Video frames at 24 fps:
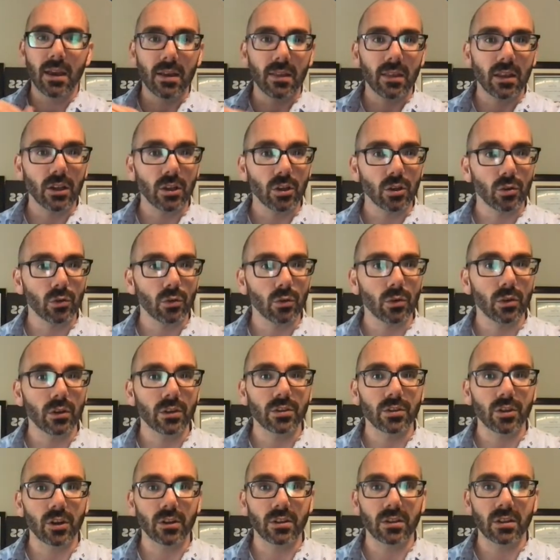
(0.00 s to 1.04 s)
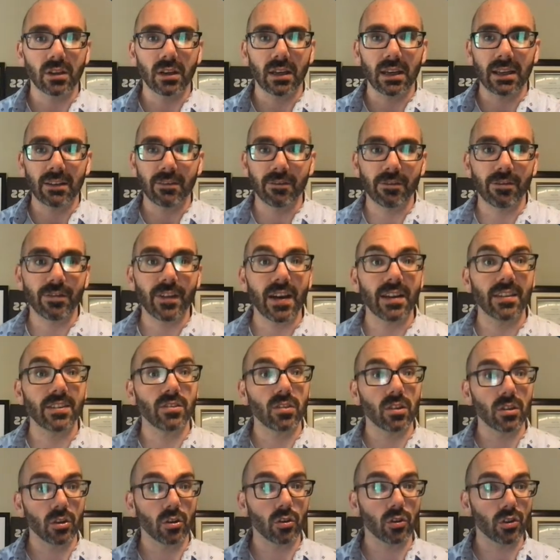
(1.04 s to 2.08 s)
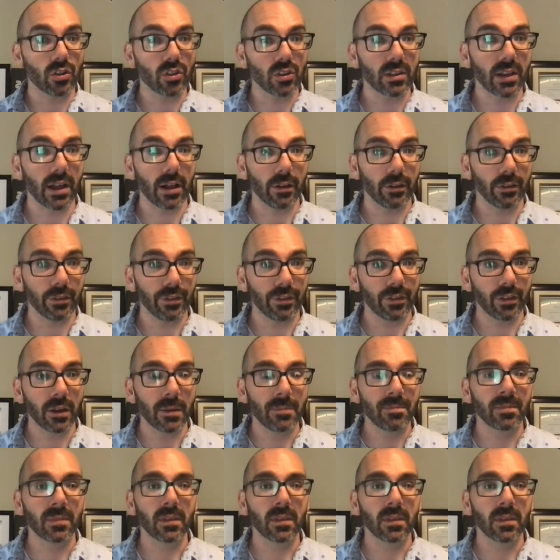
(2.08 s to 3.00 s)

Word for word: then you start to invest in yourself